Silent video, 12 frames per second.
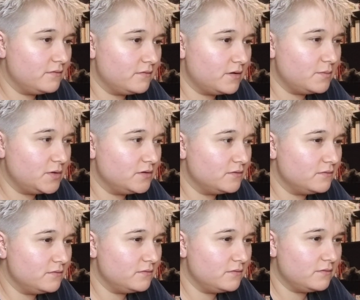I mean,
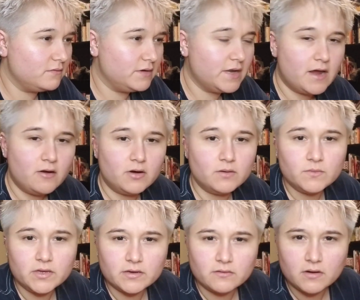now I'm
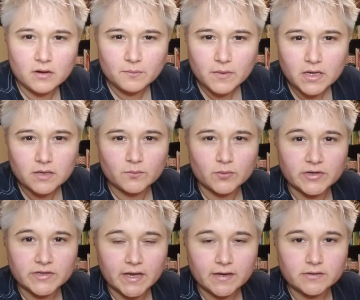like a main
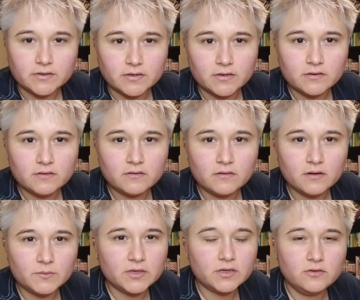protector. I
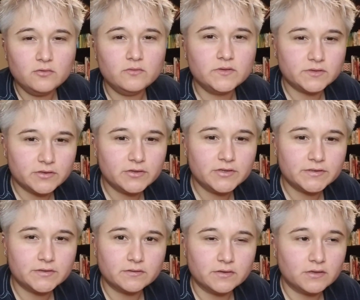mean, can you
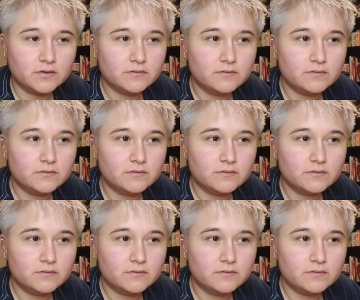see